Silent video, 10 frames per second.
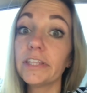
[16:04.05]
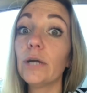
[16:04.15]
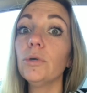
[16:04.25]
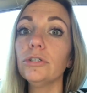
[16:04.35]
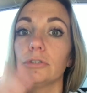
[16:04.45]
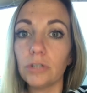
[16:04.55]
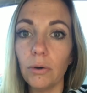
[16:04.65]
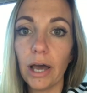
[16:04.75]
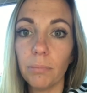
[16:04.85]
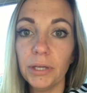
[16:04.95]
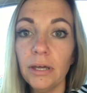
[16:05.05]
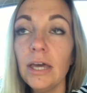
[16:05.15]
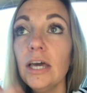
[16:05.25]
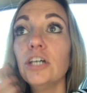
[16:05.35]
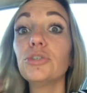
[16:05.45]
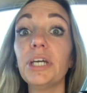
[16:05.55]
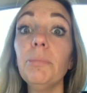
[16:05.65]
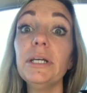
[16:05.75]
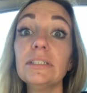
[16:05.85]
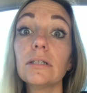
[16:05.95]
They were so happy. So he
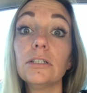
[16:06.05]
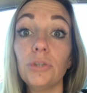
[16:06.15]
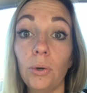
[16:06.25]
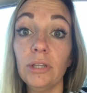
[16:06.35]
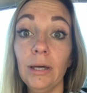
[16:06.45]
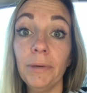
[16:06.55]
basically told them,